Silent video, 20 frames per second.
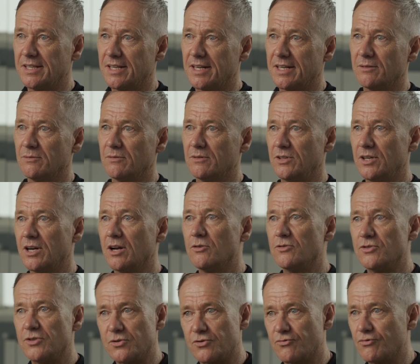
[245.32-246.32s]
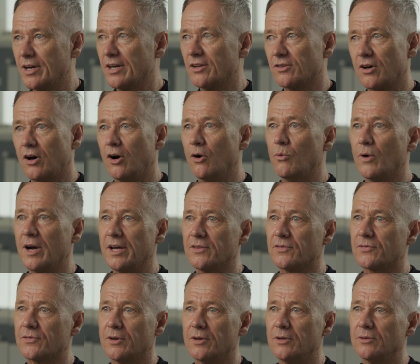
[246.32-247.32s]
then it, you know, it was drink the whole way
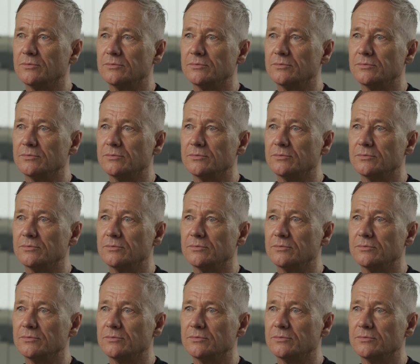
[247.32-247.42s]
through.